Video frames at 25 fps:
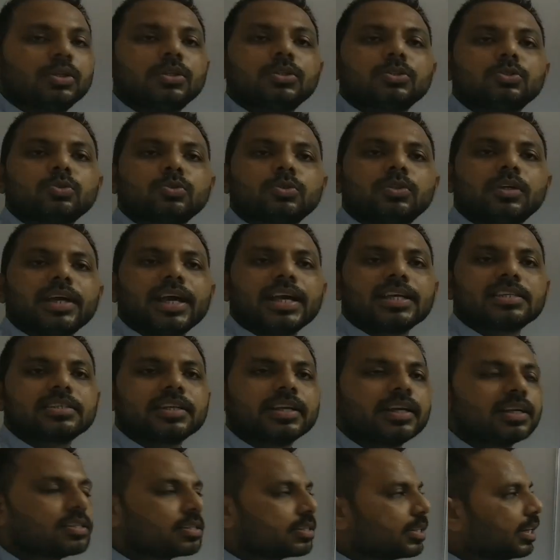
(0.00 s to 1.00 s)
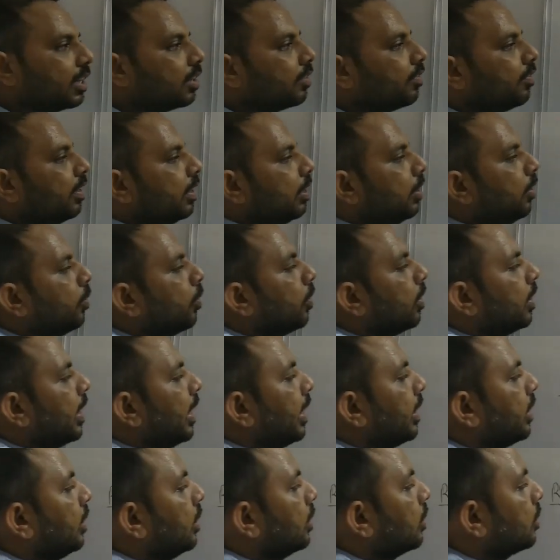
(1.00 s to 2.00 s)
So the acidic strength will look
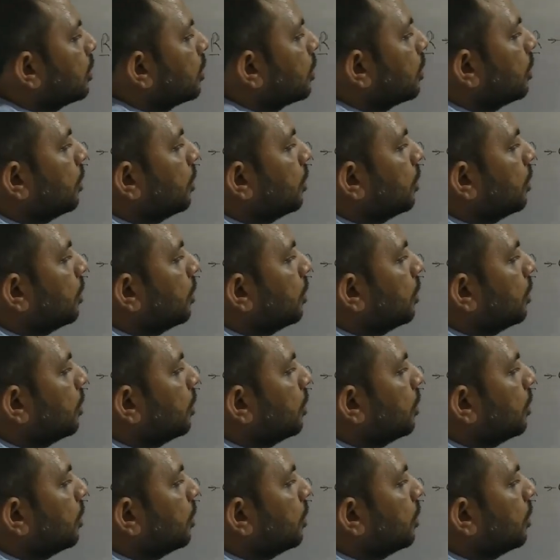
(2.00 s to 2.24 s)
like this.